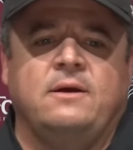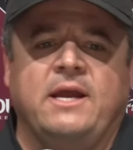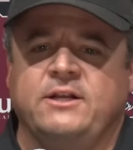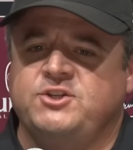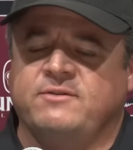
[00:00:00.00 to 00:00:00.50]

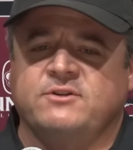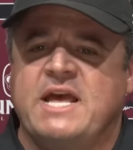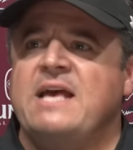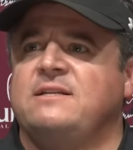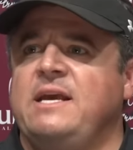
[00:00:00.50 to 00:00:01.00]
And Shivers
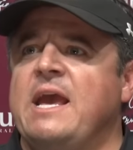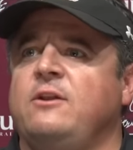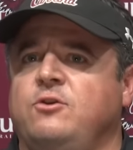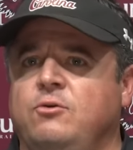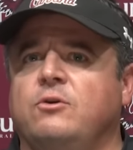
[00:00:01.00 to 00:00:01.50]
has he
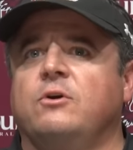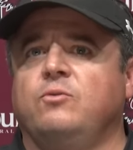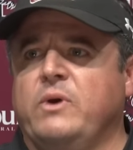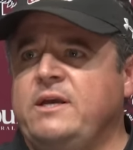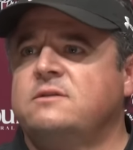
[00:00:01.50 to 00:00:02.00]
had two good
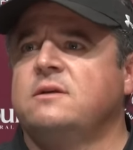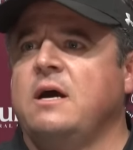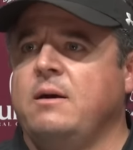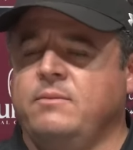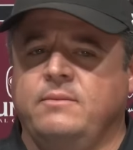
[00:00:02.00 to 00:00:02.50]
weeks,
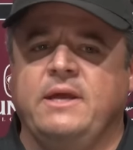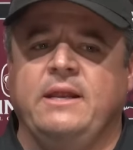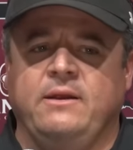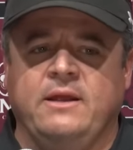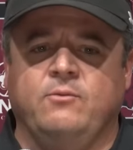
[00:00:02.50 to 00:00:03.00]
and
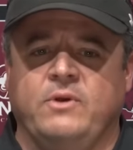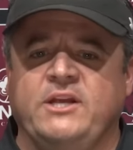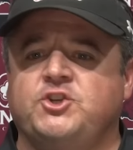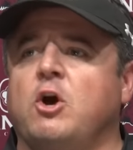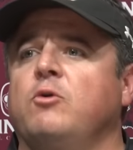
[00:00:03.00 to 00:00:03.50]

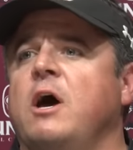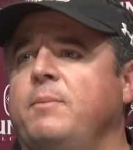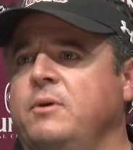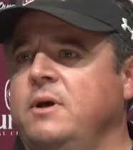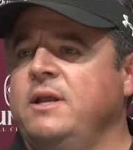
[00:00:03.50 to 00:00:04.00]
he showed
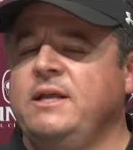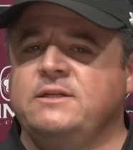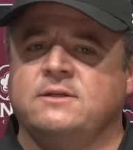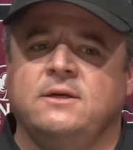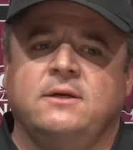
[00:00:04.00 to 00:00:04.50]
up, and
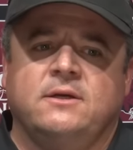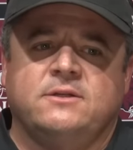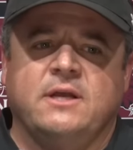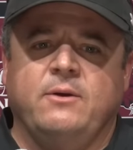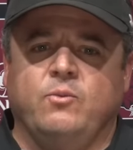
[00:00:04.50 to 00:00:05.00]
he's
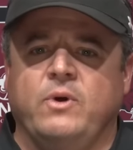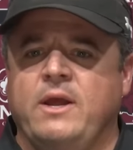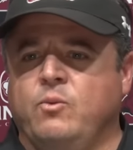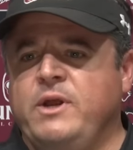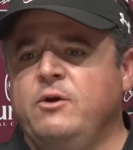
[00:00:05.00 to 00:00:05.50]
saying
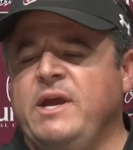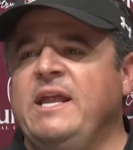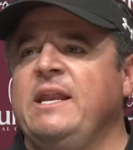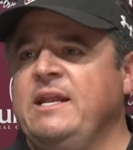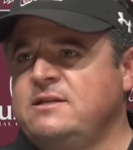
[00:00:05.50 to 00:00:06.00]
and we knew
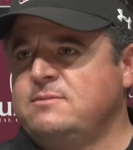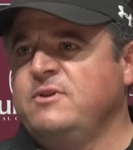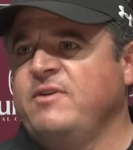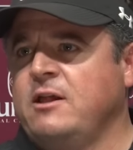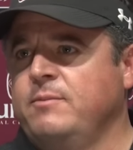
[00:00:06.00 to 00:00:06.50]
he needed some
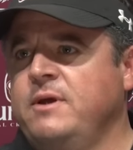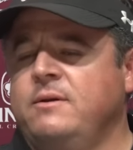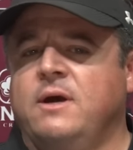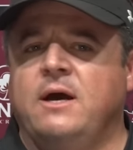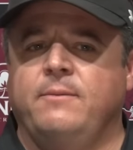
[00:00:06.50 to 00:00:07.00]
development.